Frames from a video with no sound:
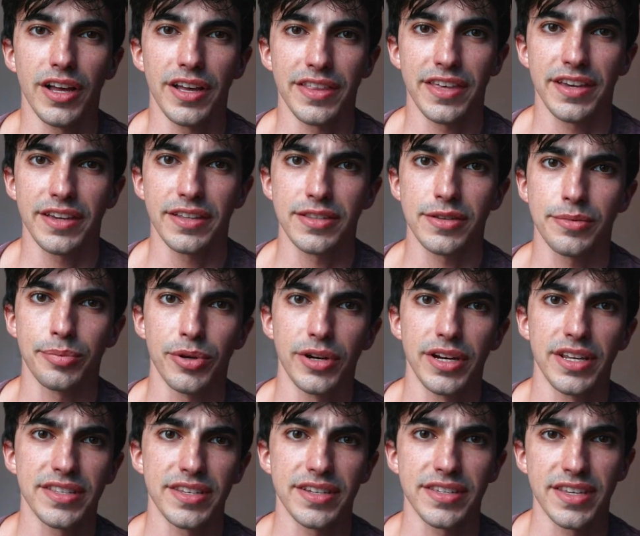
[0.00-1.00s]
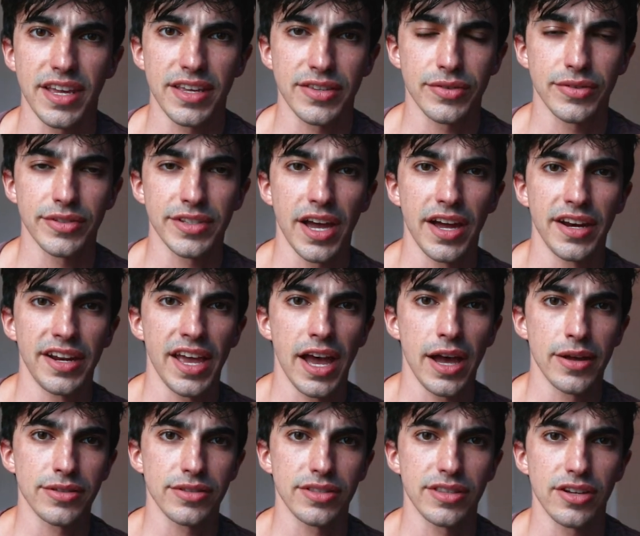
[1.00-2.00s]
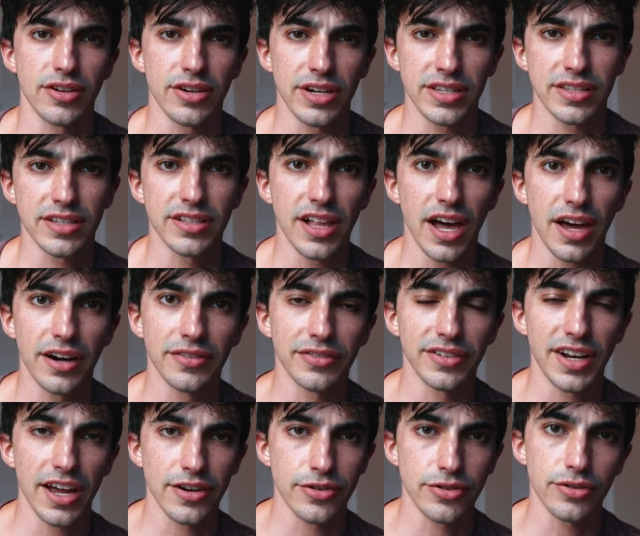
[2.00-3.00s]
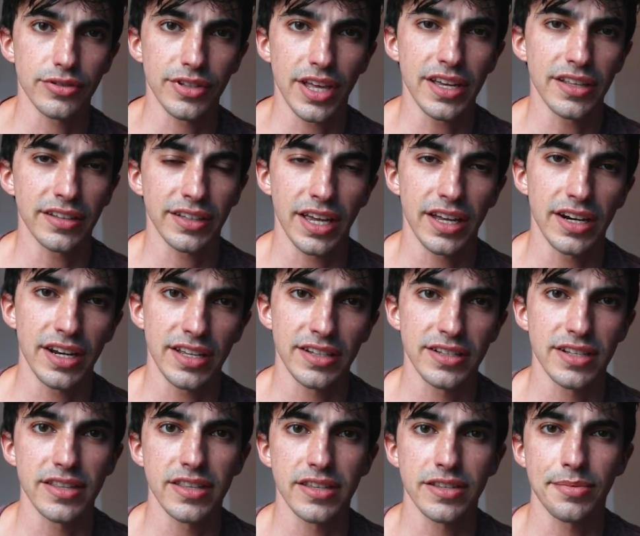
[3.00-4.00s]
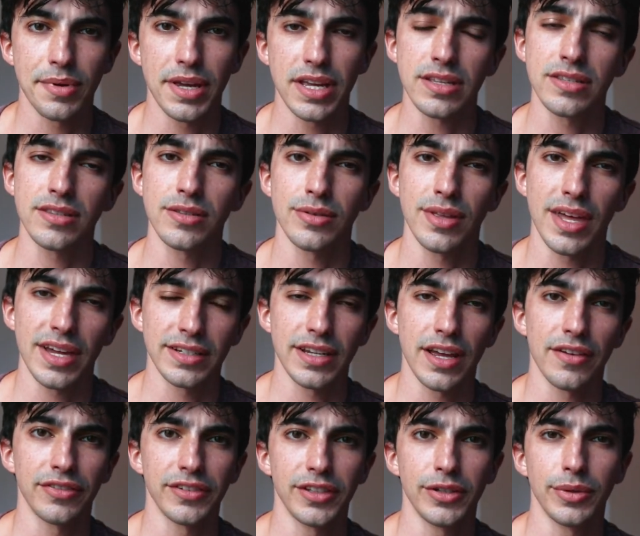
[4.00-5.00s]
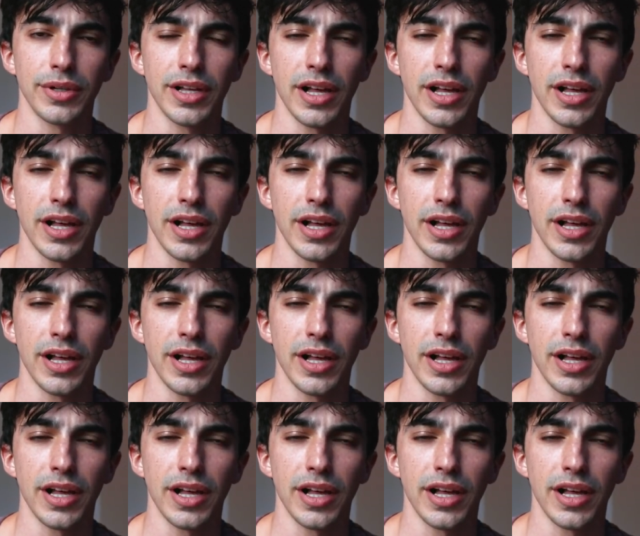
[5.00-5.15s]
I think it's a pretty successful tiny house. There is a lot of natural light getting into the space, so that definitely will